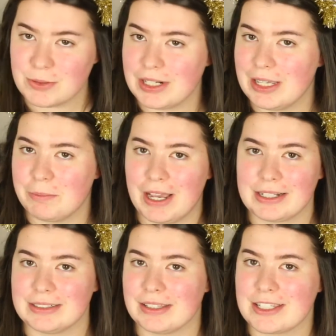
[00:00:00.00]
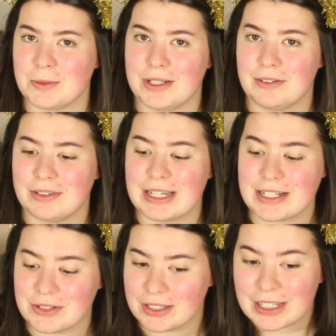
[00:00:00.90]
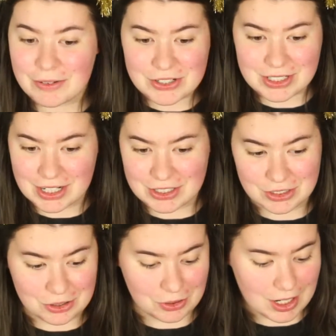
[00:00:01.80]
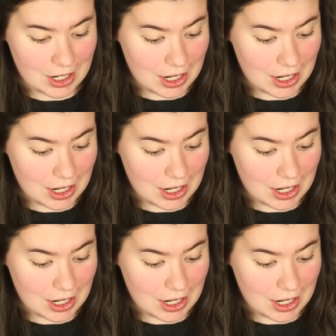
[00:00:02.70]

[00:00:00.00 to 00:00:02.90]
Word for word: wanna get back into the swing of things, so I think I'm just gonna do,